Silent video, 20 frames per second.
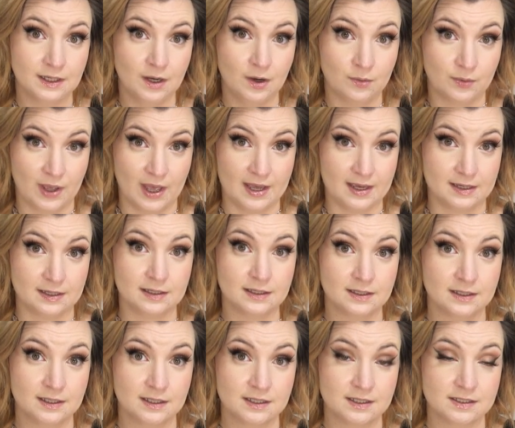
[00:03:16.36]
Okay?
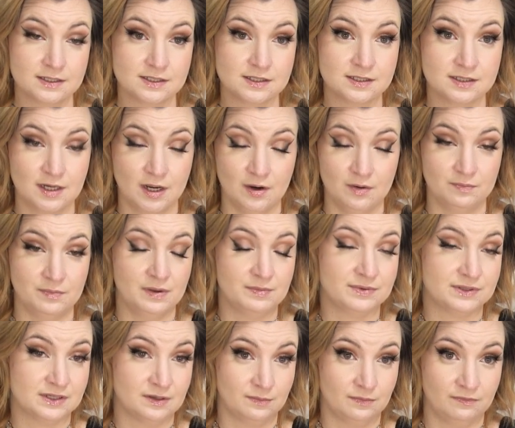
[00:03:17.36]
So
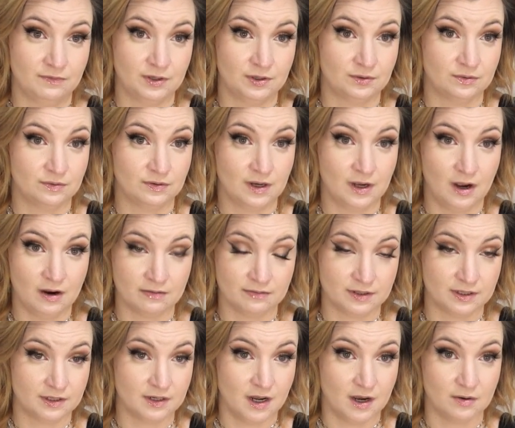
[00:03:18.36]
maybe some of you
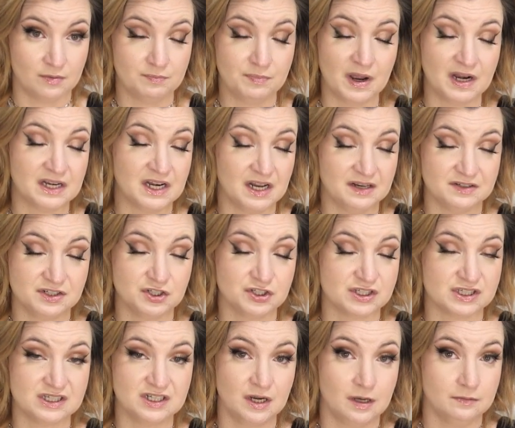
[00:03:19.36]
already know, but I
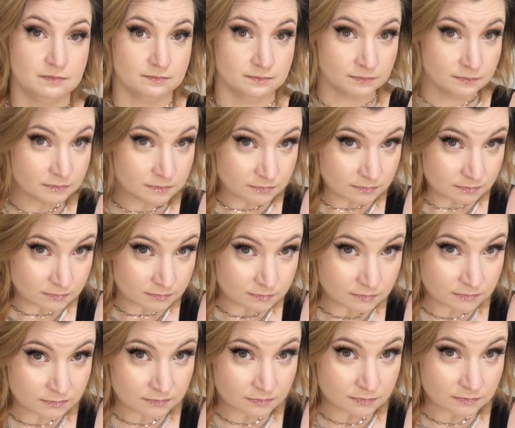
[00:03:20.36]
just, I'm,
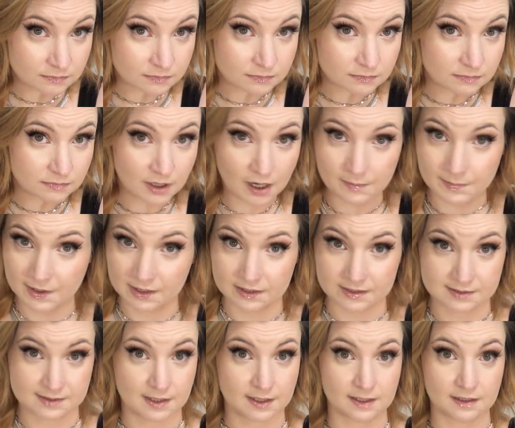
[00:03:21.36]
I'm not going
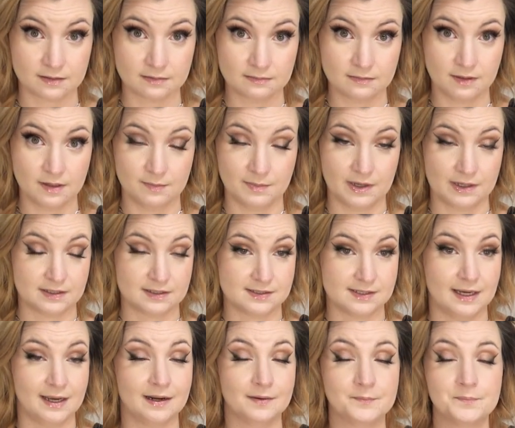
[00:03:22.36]
to say it. I'm not going to
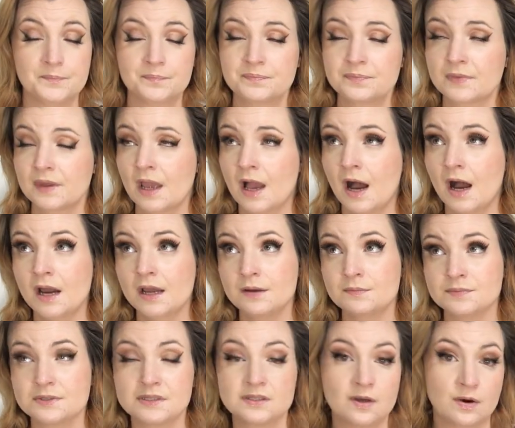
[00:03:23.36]
say it. I
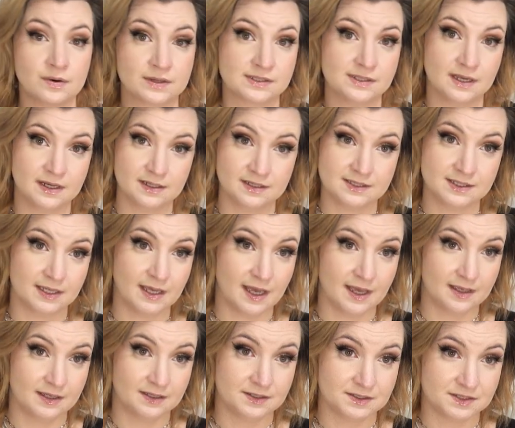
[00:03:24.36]
am so excited to
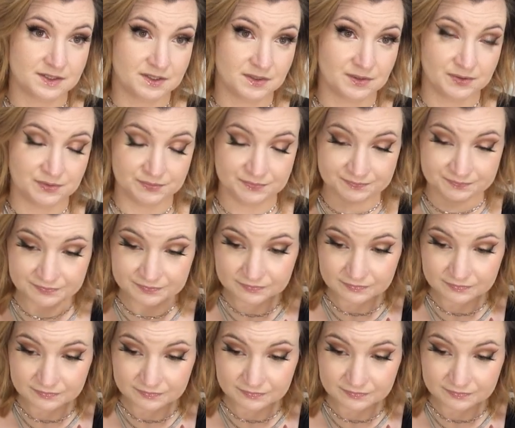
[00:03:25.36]
get into